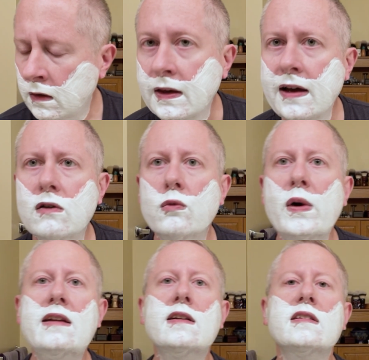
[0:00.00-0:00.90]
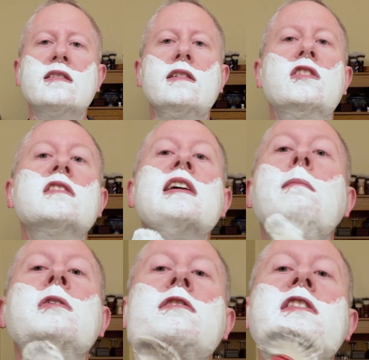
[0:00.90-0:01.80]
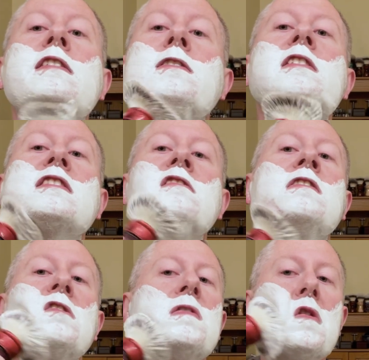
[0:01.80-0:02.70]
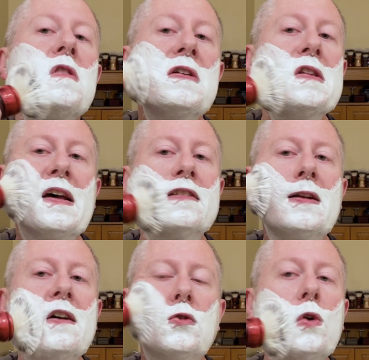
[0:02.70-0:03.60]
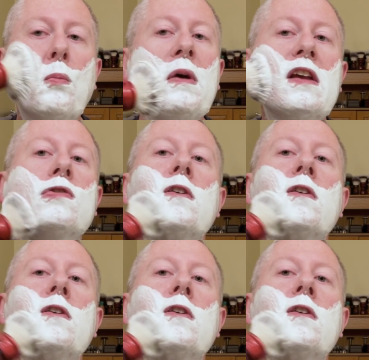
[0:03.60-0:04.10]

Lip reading: kind of waiting to see just how much of a difference the testosterone makes for